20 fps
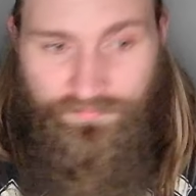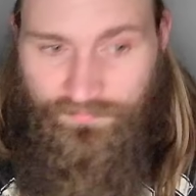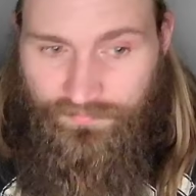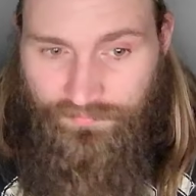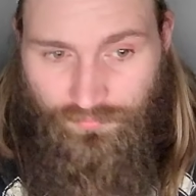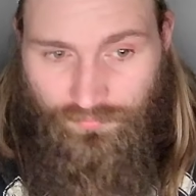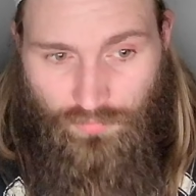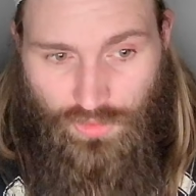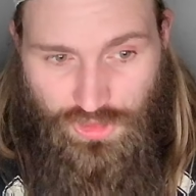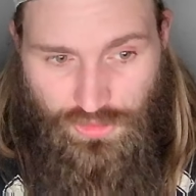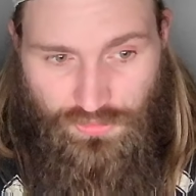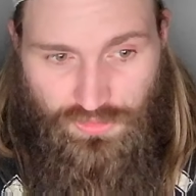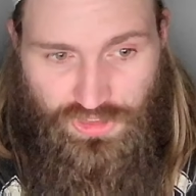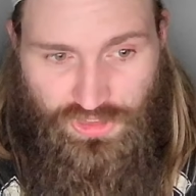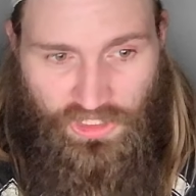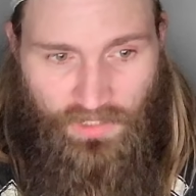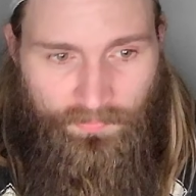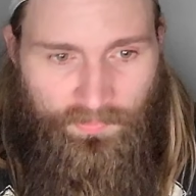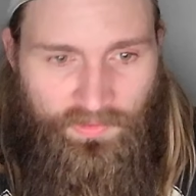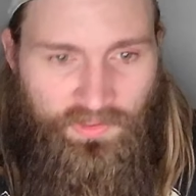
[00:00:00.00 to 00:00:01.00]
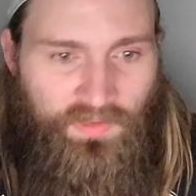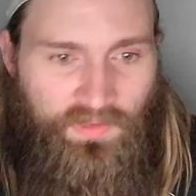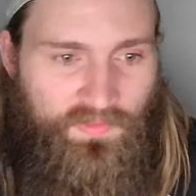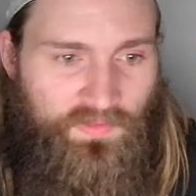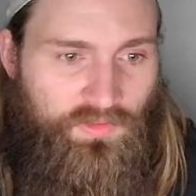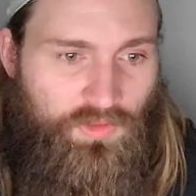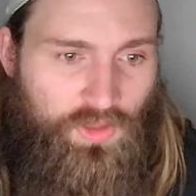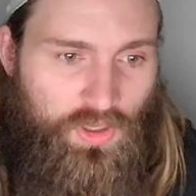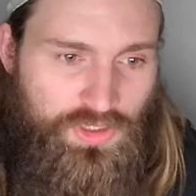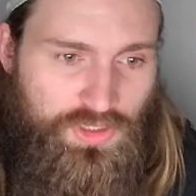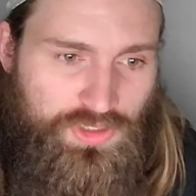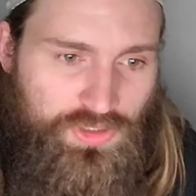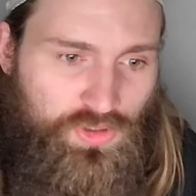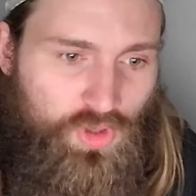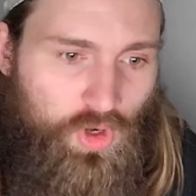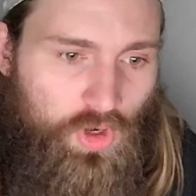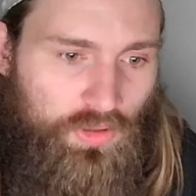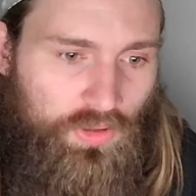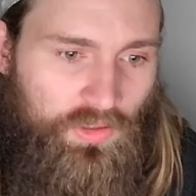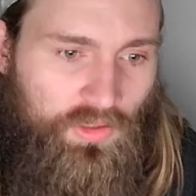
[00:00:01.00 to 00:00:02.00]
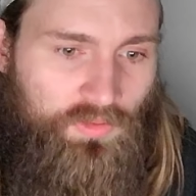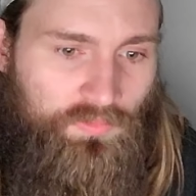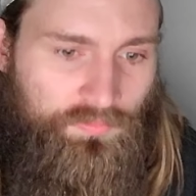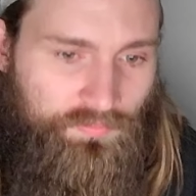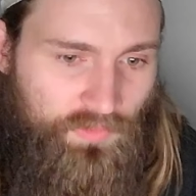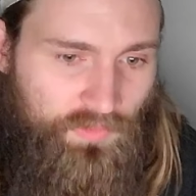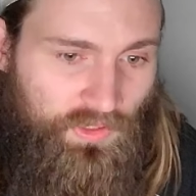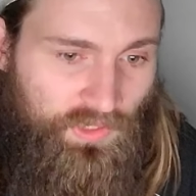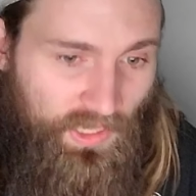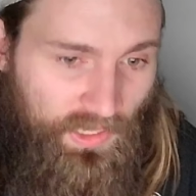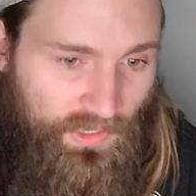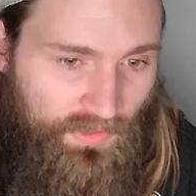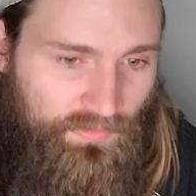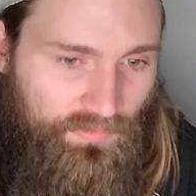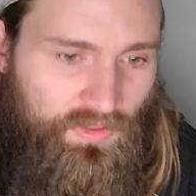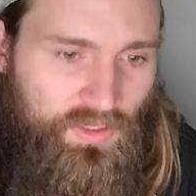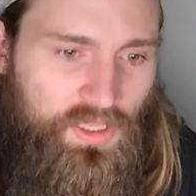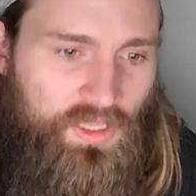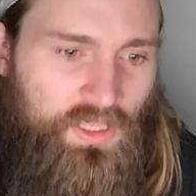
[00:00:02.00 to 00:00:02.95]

when she was champion, and then lost to Carla again.